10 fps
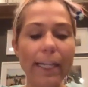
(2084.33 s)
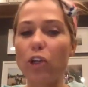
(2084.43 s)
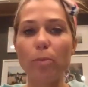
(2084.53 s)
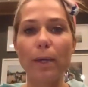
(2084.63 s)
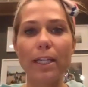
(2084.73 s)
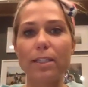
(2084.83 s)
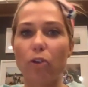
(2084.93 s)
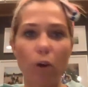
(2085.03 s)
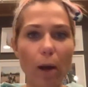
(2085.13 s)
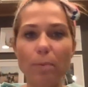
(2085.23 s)
human to
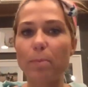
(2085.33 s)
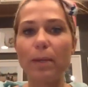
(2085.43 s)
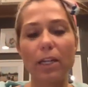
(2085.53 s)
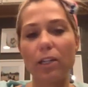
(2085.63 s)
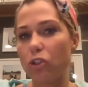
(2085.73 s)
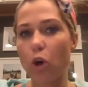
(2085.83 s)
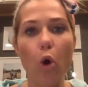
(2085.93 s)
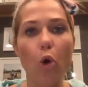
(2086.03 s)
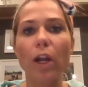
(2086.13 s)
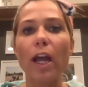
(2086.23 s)
grow up to be an
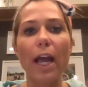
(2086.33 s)
adult?